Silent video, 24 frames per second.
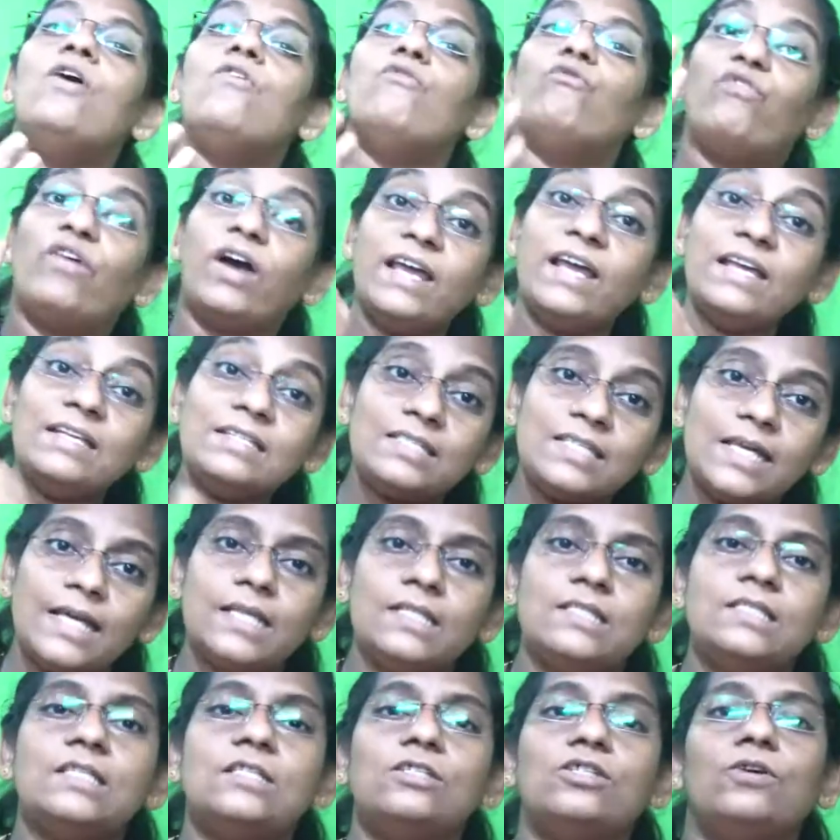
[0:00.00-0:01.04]
Why science
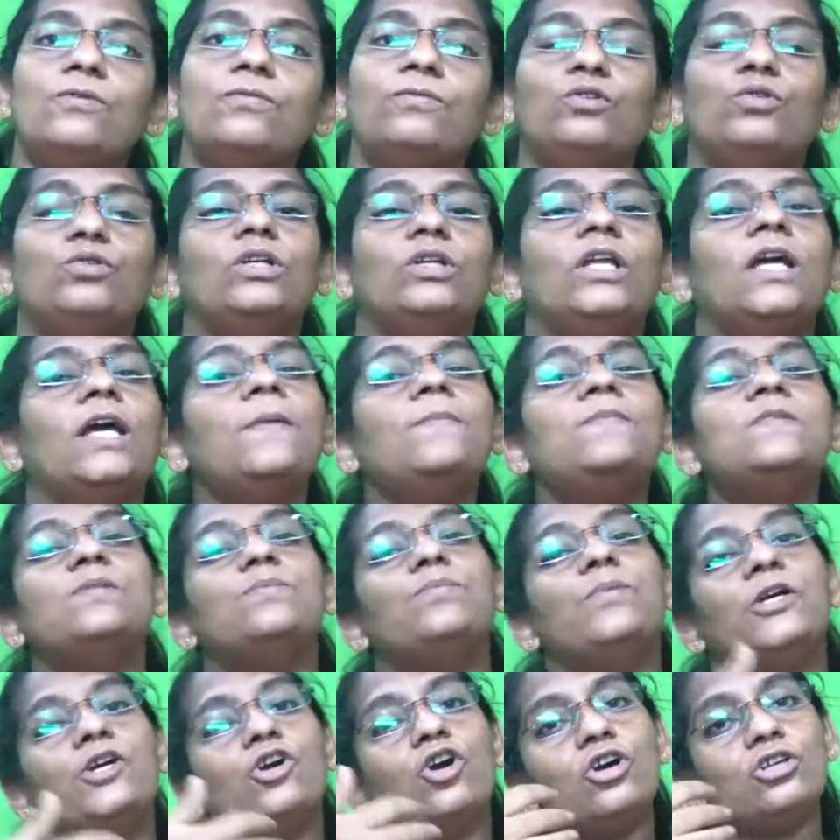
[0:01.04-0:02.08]
is of two types?
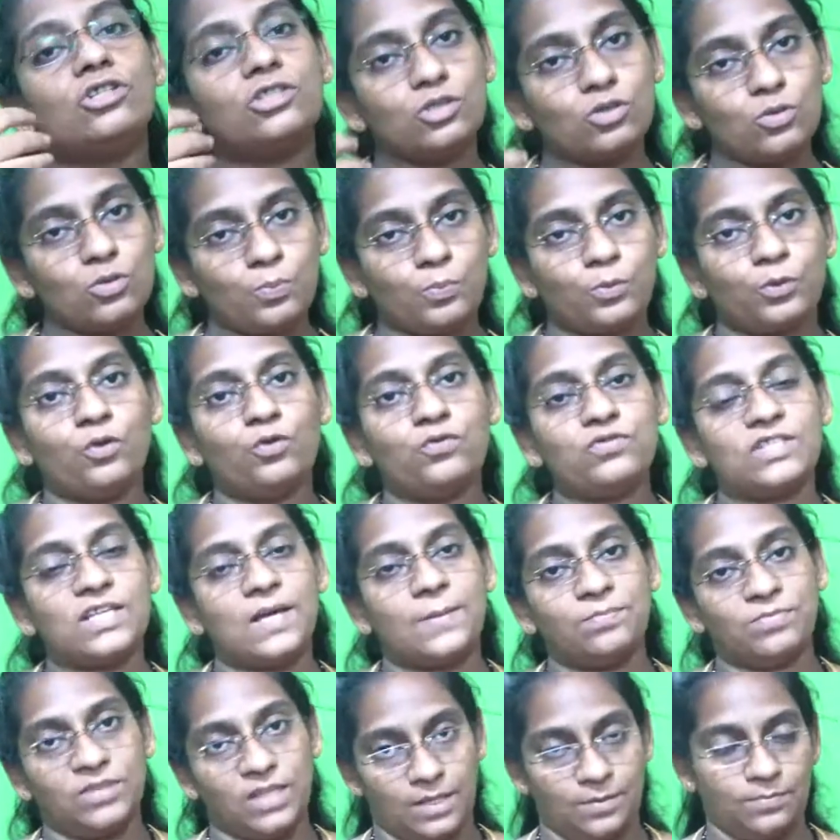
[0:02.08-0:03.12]
Because to prove
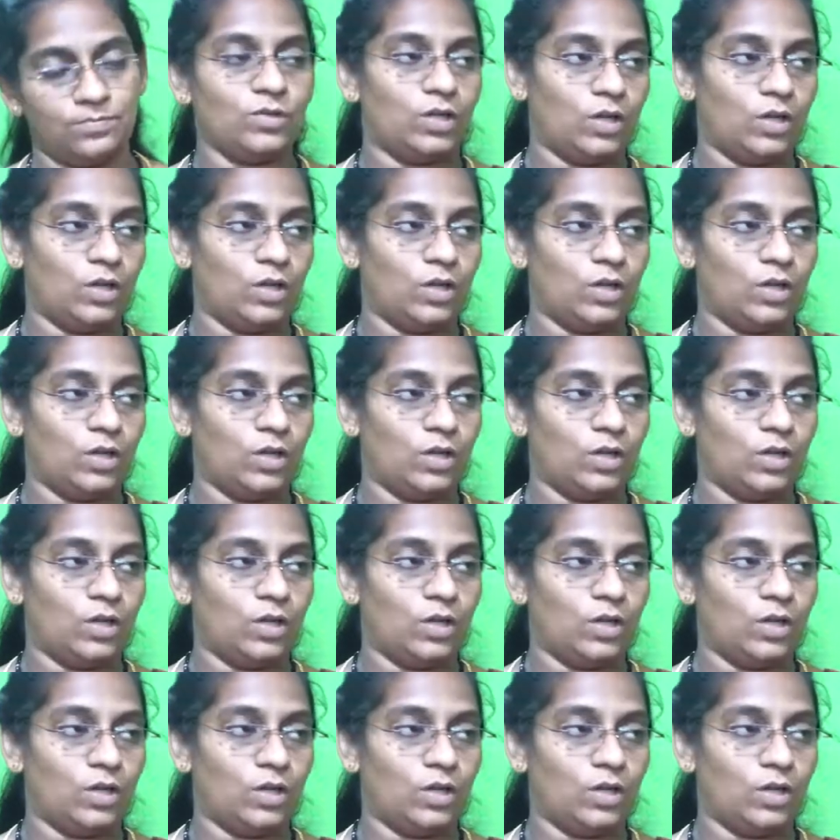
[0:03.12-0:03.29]
something,